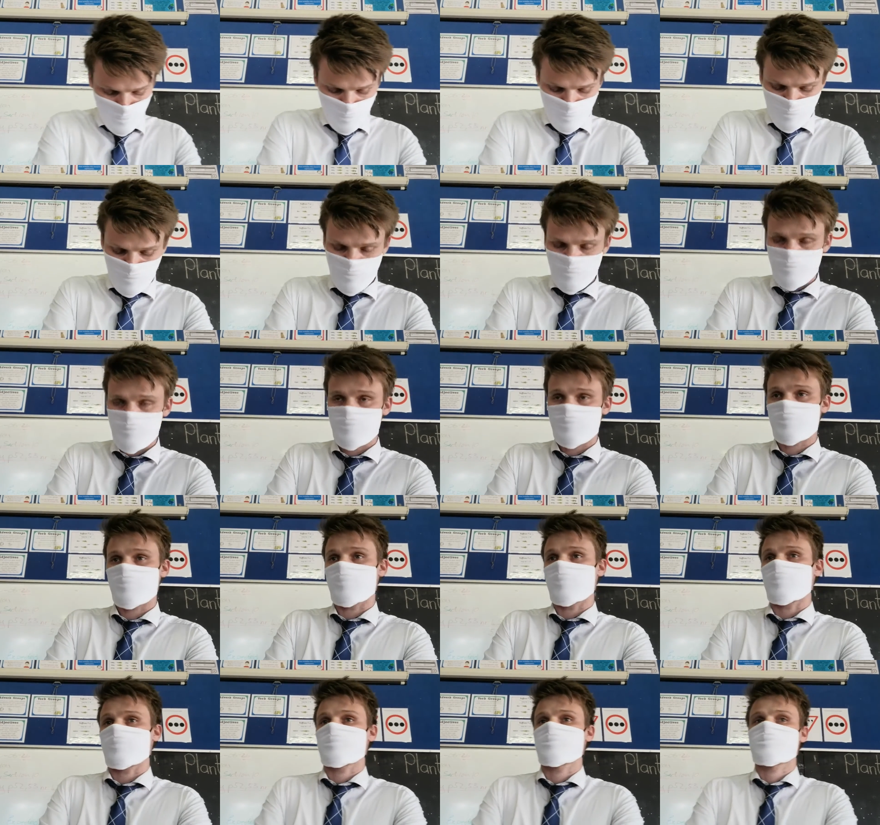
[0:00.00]
minerals
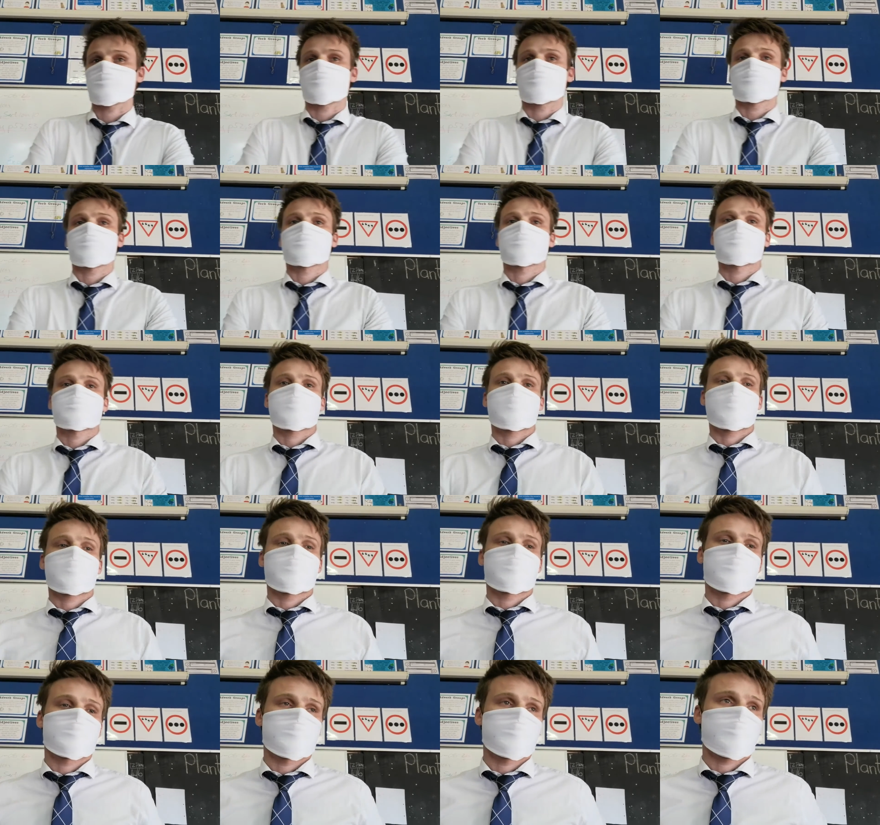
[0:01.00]
like salt
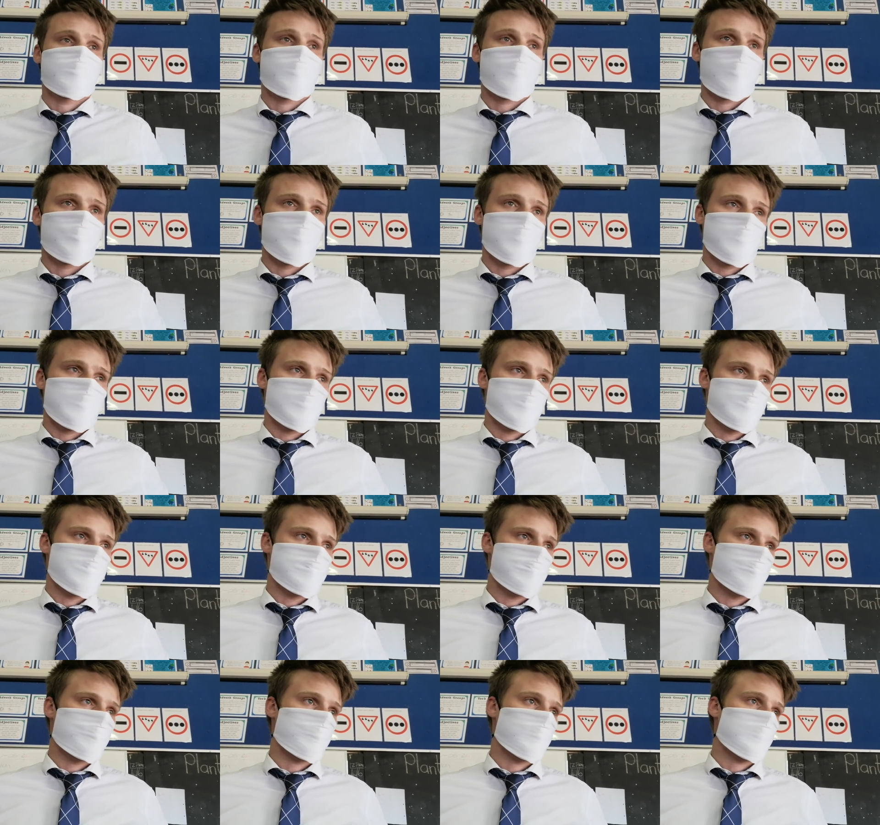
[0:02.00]
and copper.
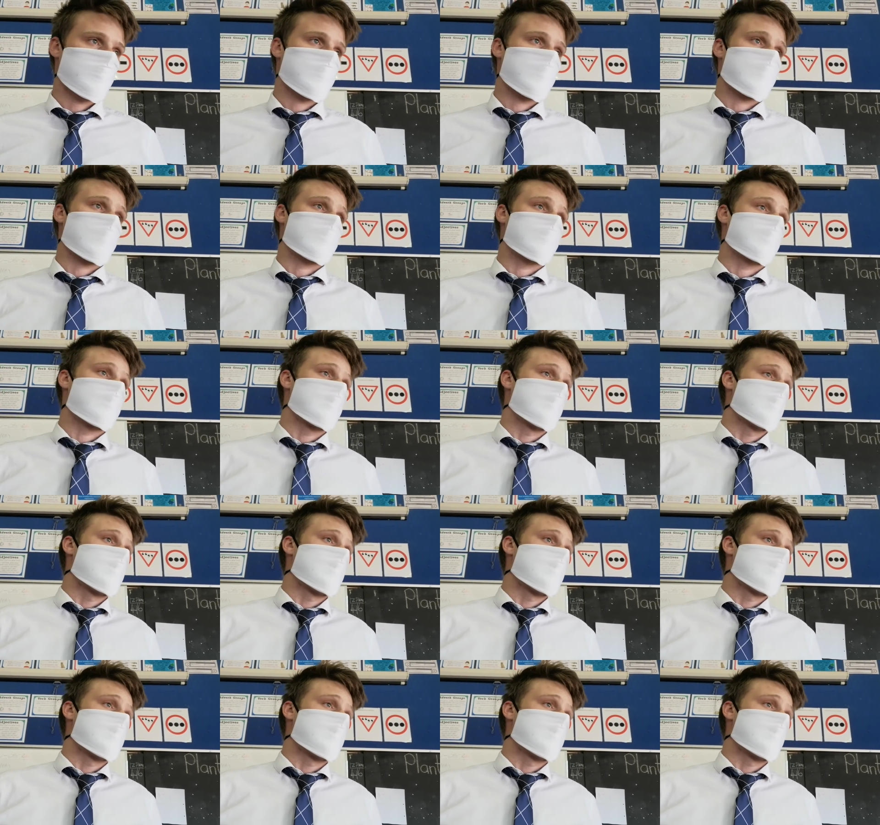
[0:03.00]
Okay,